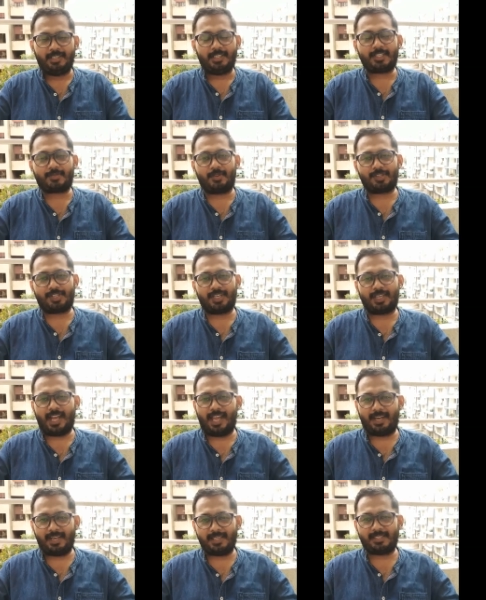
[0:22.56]
This question
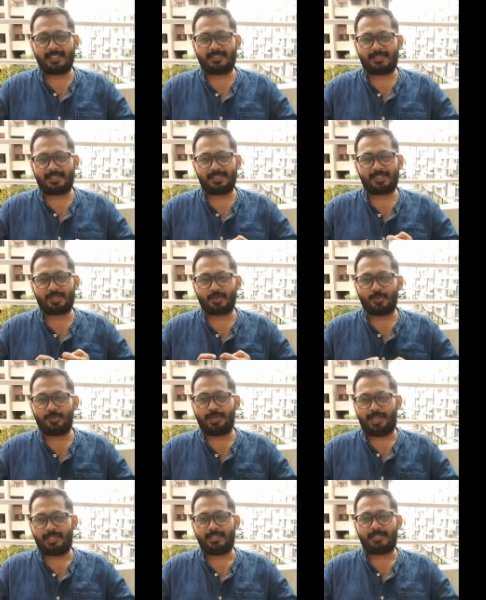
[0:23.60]
arises in
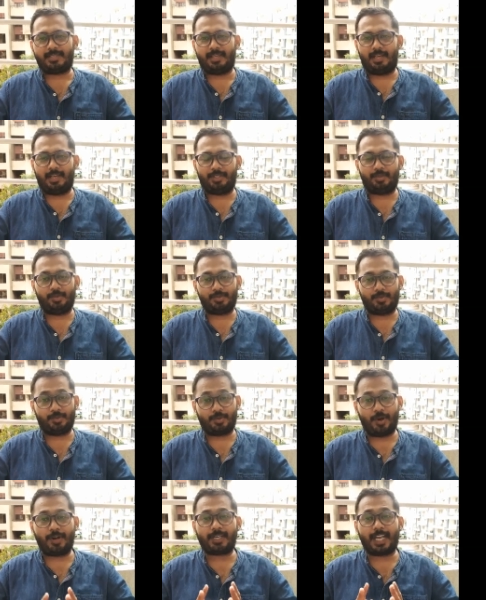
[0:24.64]
students, those who
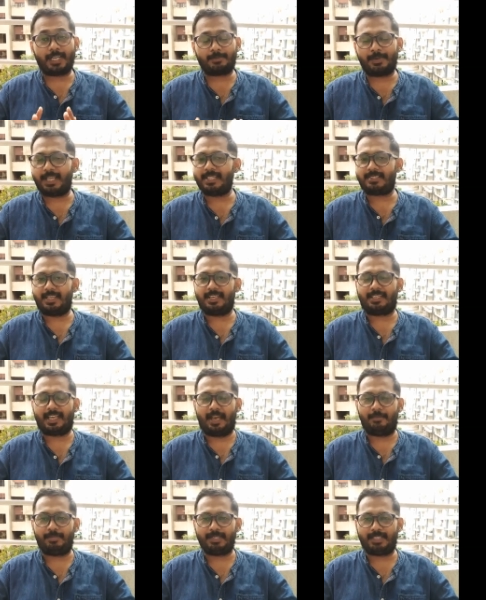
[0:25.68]
do not get placed in
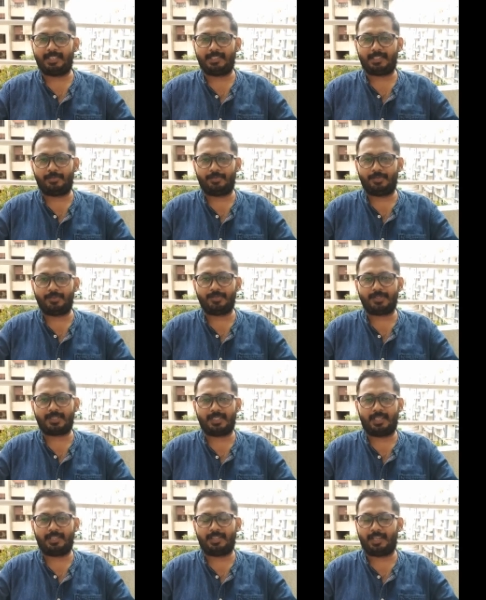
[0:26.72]
campus
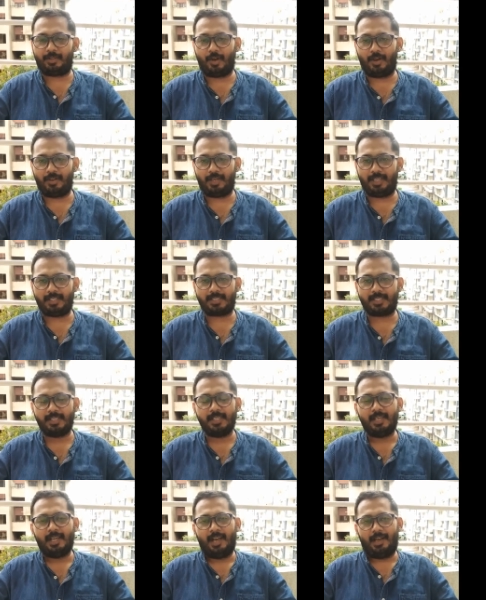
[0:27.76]
interviews in their college,
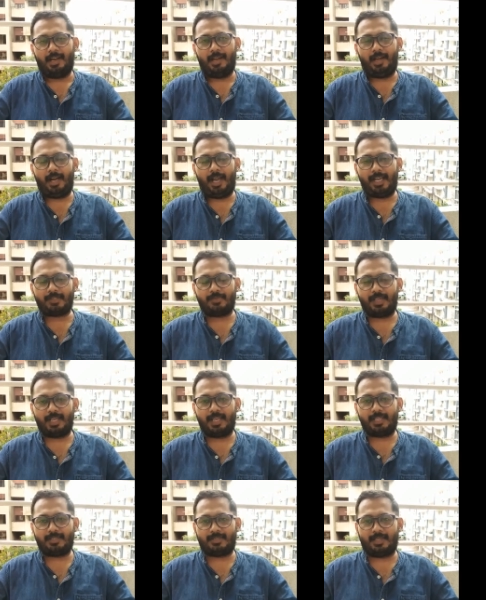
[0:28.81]
as
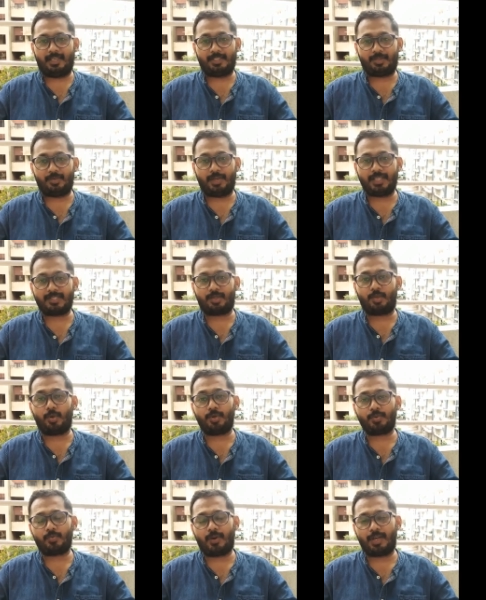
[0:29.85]
well as students
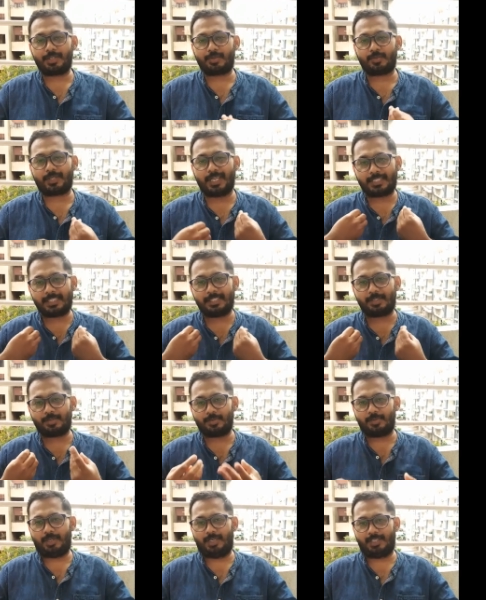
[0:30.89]
don't want to get
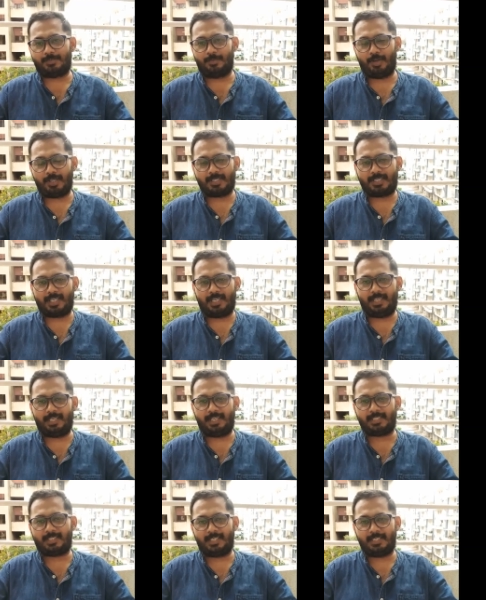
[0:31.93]
into smaller scale
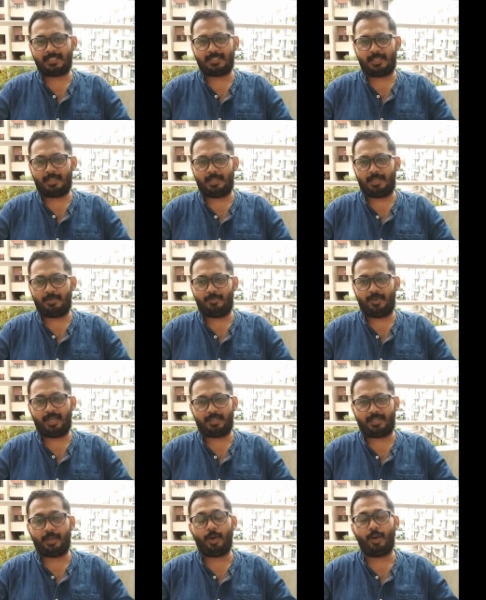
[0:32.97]
industries
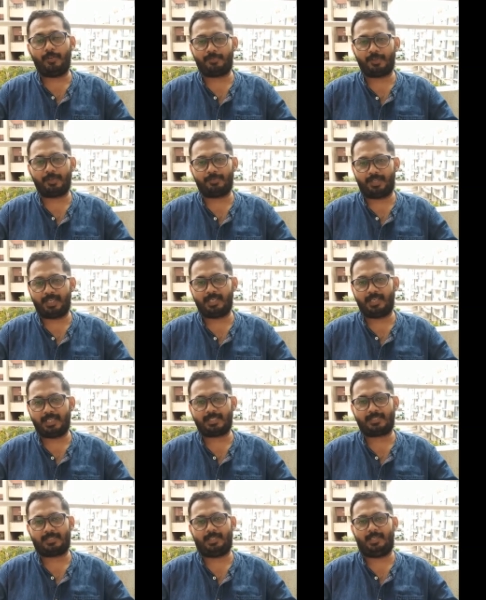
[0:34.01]
where they offer very
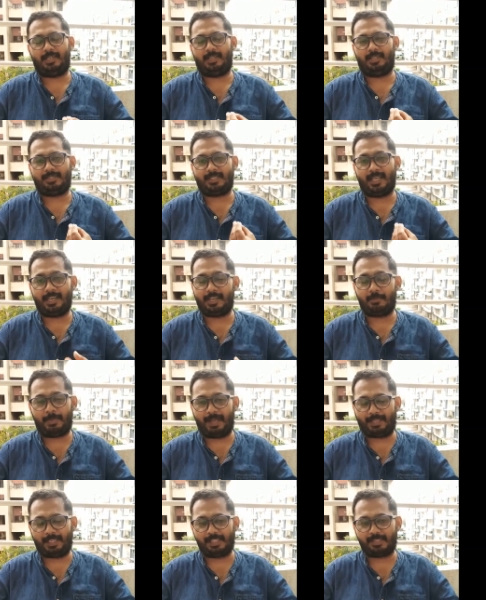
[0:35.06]
less salary
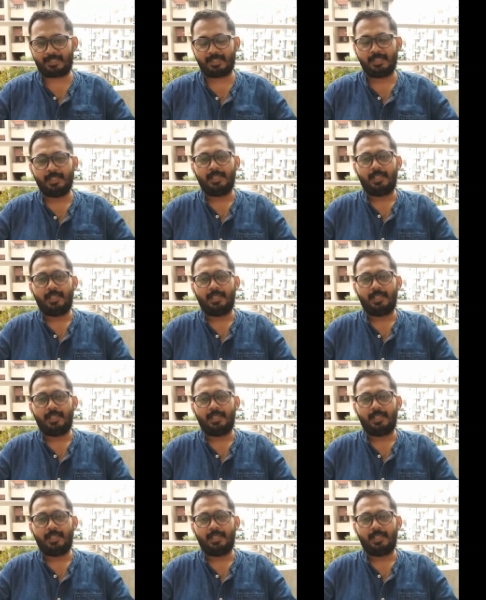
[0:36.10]
package.